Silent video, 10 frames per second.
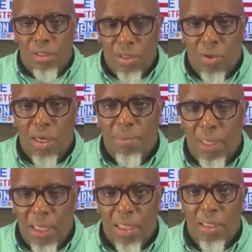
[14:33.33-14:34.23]
Join
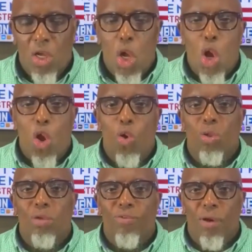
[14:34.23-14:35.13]
me
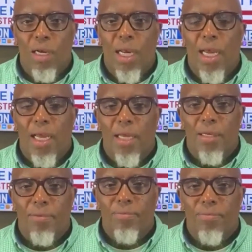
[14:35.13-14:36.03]
on the front line
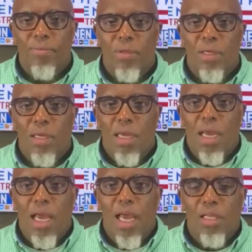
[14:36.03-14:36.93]

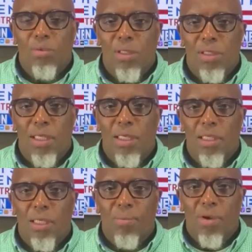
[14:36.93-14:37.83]
as we
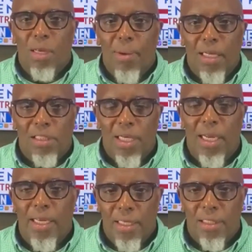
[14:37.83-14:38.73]
seek to bring about
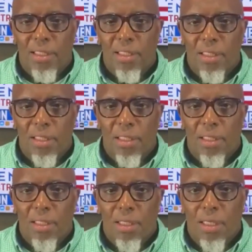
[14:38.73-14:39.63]
change
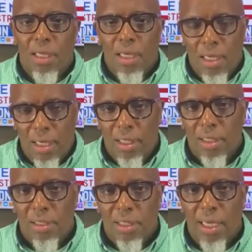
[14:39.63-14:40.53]
in
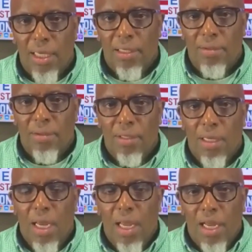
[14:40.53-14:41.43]
this state
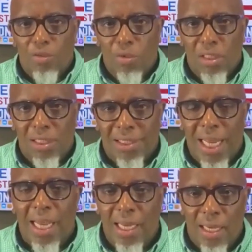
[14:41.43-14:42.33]
and as we
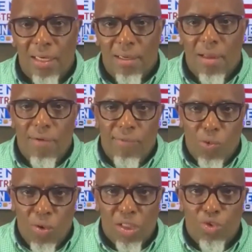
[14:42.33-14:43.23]
stand
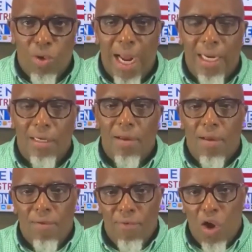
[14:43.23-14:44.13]
for what's right
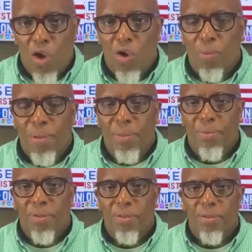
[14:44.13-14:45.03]
for all people.